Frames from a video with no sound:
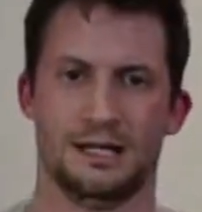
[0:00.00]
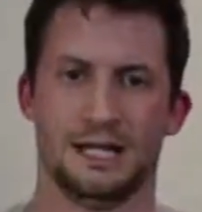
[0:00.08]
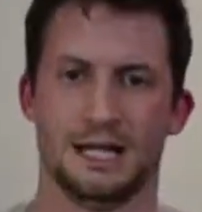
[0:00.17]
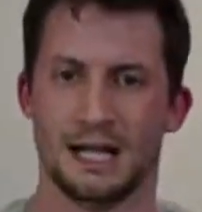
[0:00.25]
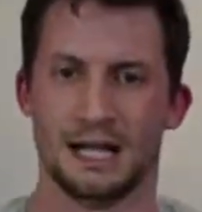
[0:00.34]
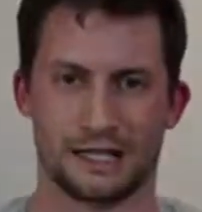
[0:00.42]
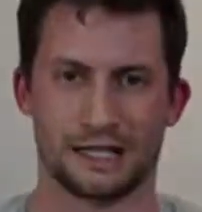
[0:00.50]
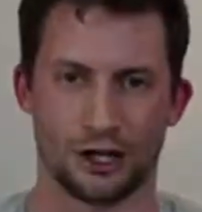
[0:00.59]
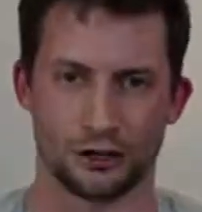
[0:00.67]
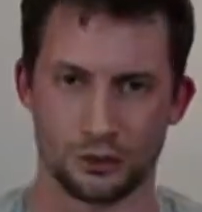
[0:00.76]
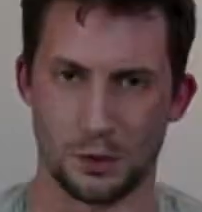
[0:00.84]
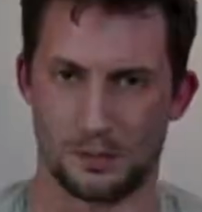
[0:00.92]
in our normal
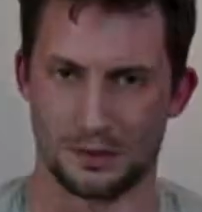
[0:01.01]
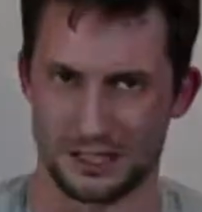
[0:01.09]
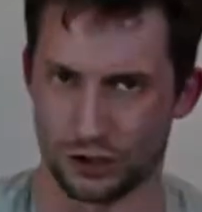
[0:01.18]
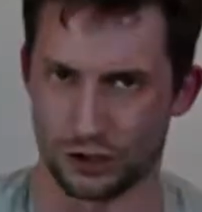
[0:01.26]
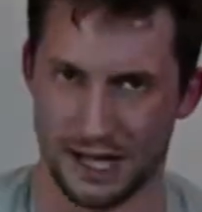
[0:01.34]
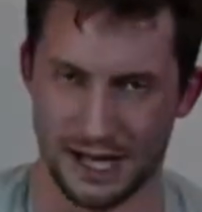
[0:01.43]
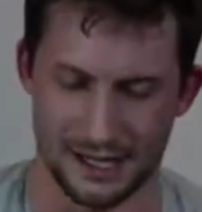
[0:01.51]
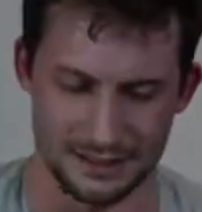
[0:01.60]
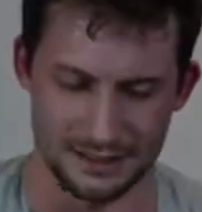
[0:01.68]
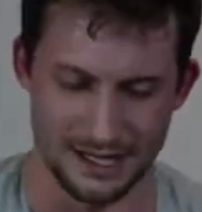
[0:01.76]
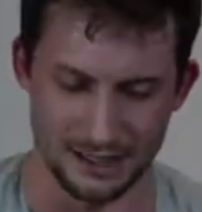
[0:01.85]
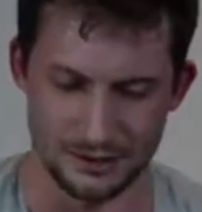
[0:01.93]
position, hands next
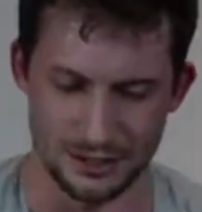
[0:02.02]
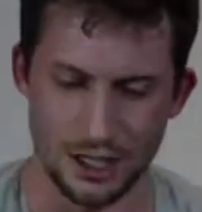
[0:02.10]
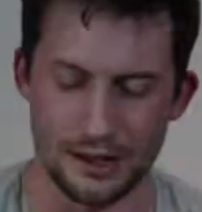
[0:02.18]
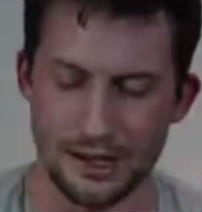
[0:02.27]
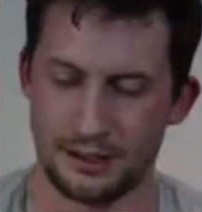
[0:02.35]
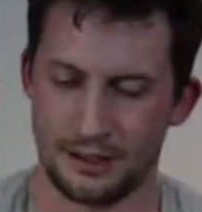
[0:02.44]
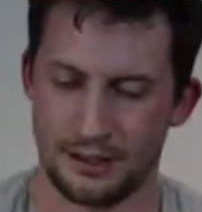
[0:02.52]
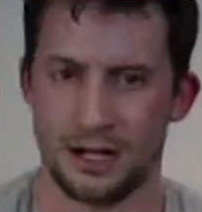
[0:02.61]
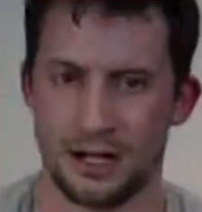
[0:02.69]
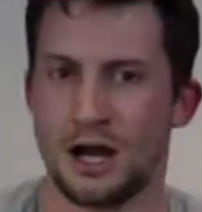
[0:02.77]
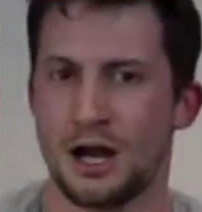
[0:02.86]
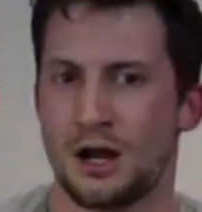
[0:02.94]
to each other.
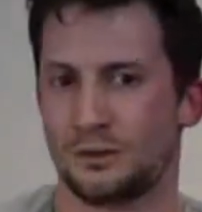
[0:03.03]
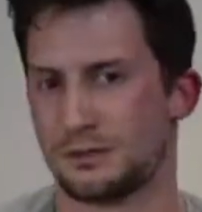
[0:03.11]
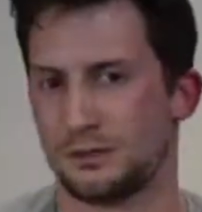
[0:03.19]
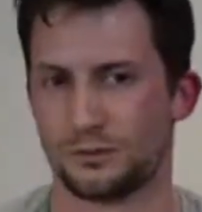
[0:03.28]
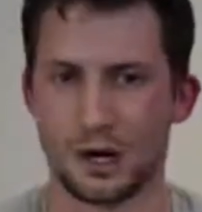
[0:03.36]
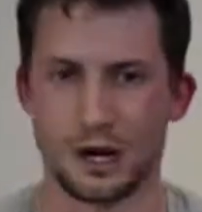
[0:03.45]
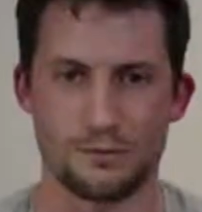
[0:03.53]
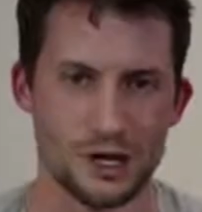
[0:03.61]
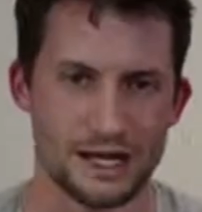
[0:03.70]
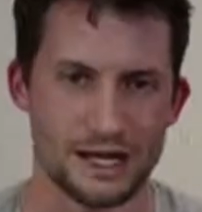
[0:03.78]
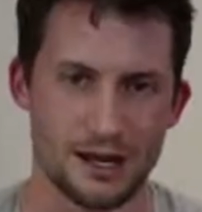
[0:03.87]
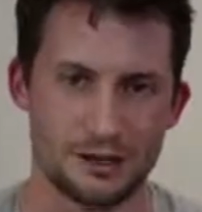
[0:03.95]
We're going to move 1 up, 1
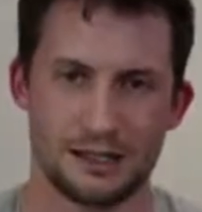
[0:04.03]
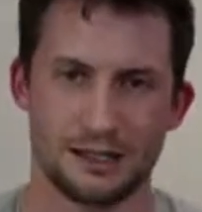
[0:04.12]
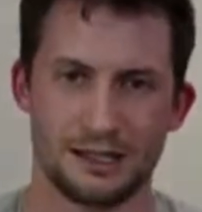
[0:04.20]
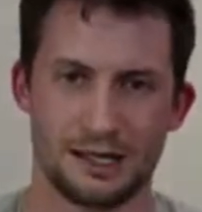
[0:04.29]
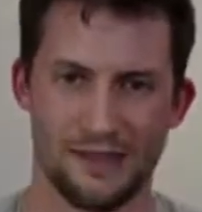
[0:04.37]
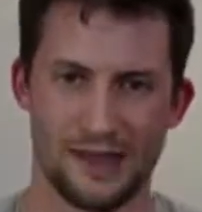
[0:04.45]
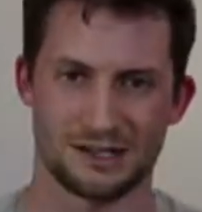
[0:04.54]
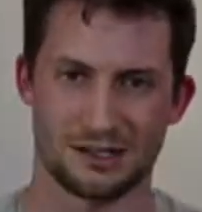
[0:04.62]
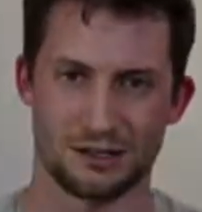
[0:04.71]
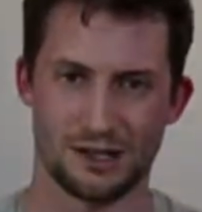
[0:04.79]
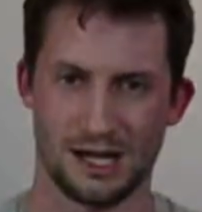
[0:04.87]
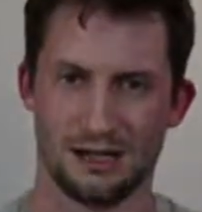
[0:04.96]
down, like that, so they're
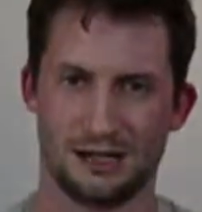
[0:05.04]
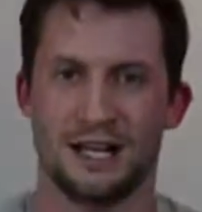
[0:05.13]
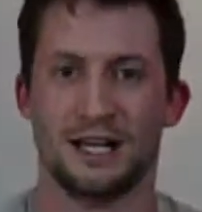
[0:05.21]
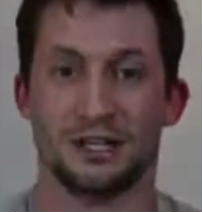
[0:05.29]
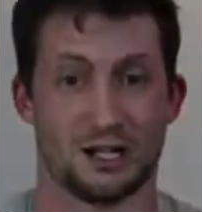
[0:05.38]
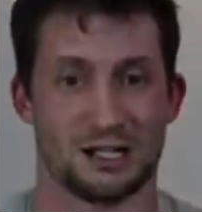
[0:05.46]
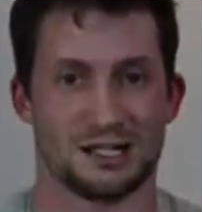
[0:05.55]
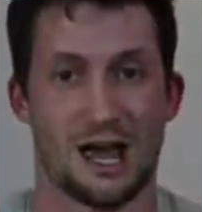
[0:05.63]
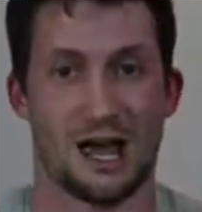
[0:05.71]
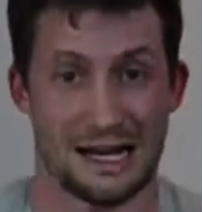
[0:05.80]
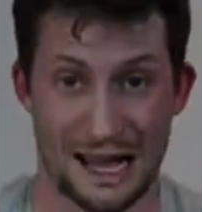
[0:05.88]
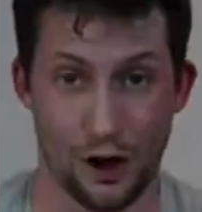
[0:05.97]
just slightly
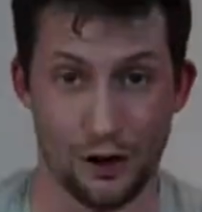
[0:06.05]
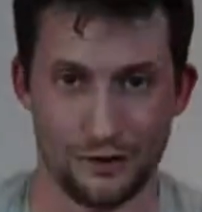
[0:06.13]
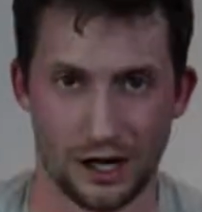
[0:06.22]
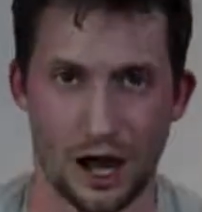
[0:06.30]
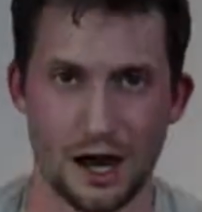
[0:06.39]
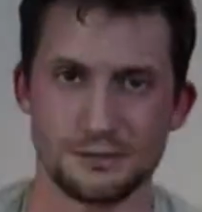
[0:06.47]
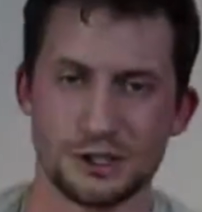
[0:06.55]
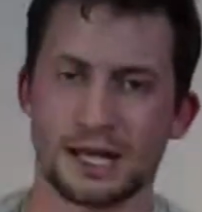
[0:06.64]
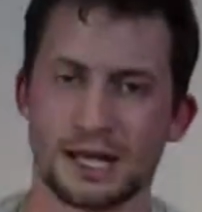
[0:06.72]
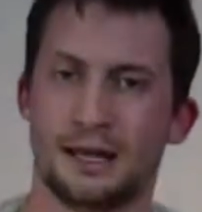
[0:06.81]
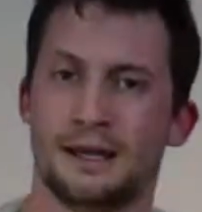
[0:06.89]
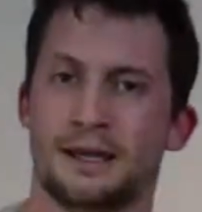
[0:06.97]
out of alignment.
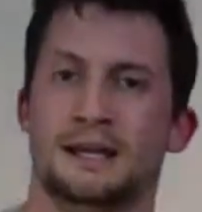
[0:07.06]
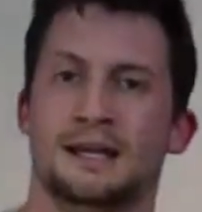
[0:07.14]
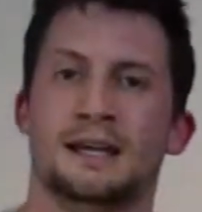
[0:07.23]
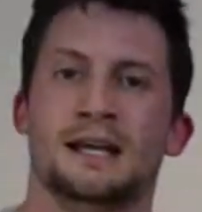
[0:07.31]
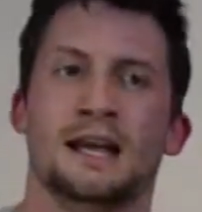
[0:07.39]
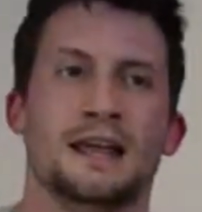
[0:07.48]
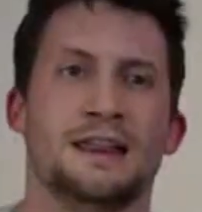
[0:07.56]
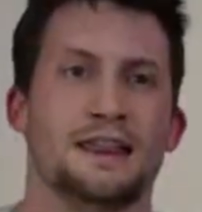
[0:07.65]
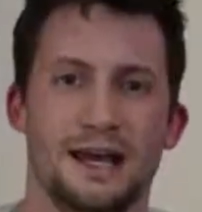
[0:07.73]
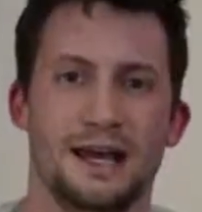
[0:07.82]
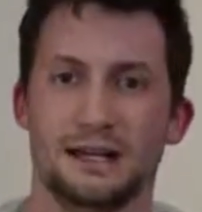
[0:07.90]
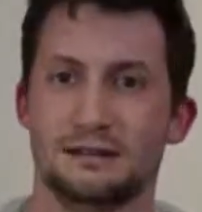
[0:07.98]

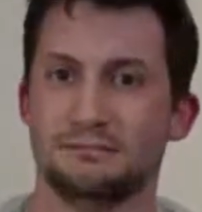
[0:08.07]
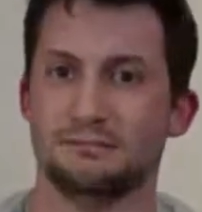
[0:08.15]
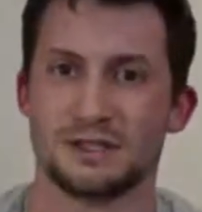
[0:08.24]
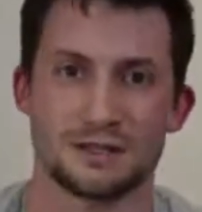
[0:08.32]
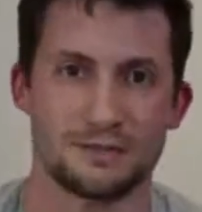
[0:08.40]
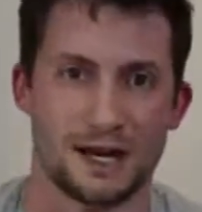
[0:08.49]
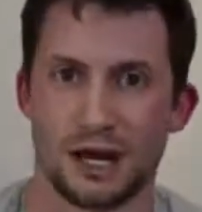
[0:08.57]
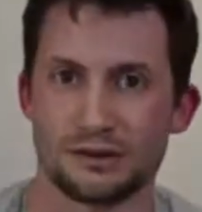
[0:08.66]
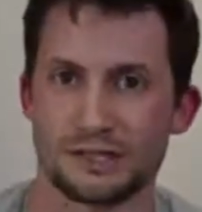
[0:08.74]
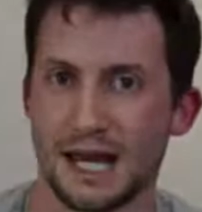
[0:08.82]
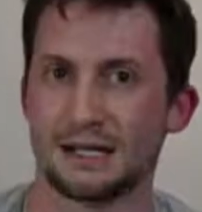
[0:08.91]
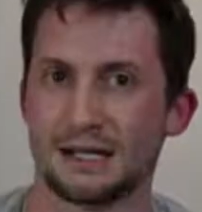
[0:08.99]
Then smash out
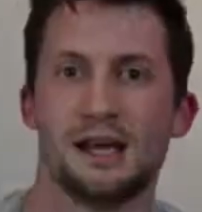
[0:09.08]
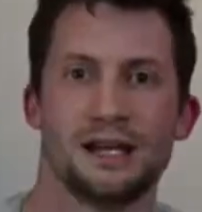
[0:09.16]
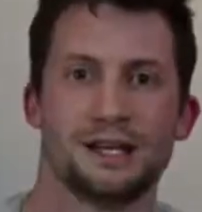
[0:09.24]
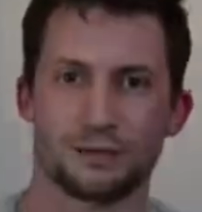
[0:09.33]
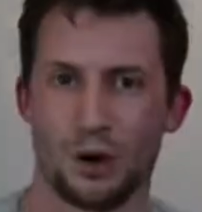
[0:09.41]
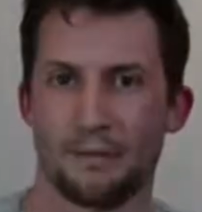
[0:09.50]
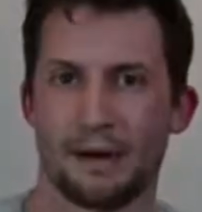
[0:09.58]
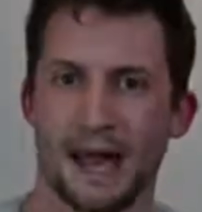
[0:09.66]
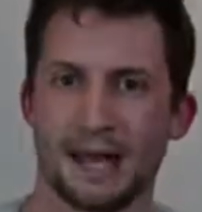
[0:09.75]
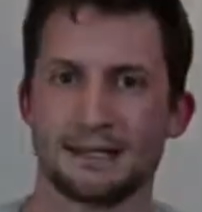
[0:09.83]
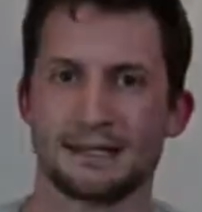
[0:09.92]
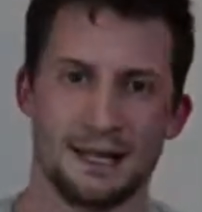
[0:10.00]
10, swap hands,
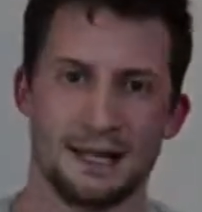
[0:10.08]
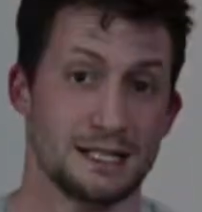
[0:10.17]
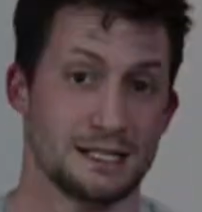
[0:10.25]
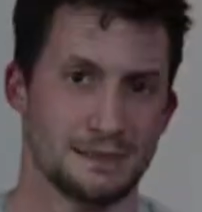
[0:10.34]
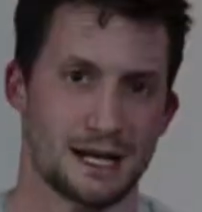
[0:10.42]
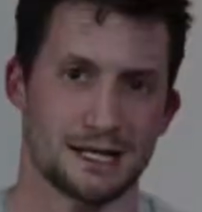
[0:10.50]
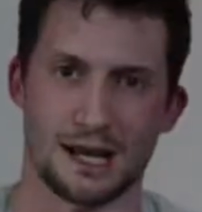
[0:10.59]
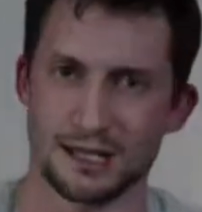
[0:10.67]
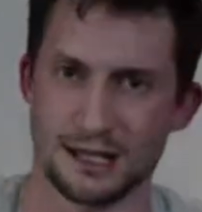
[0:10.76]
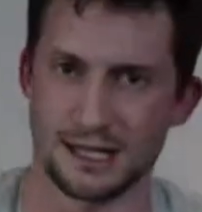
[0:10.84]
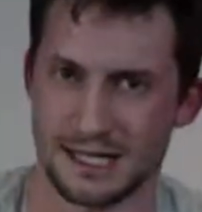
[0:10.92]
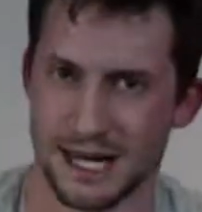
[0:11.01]
smash out another
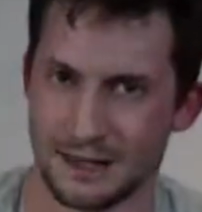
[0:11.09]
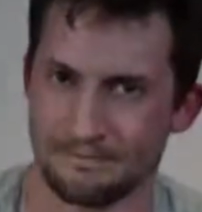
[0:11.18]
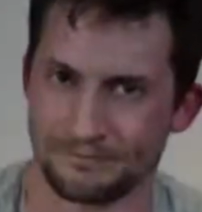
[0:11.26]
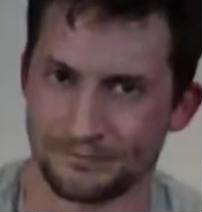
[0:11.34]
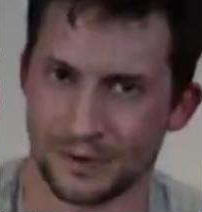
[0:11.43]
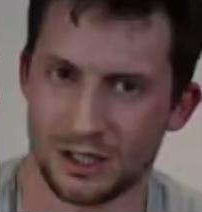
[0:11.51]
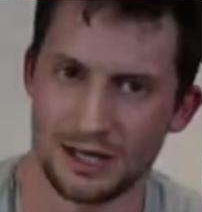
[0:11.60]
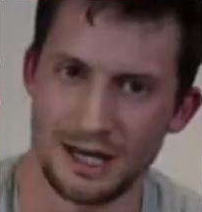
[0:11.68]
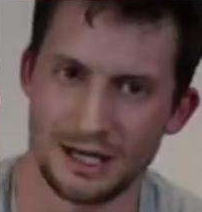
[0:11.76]
10. Okay,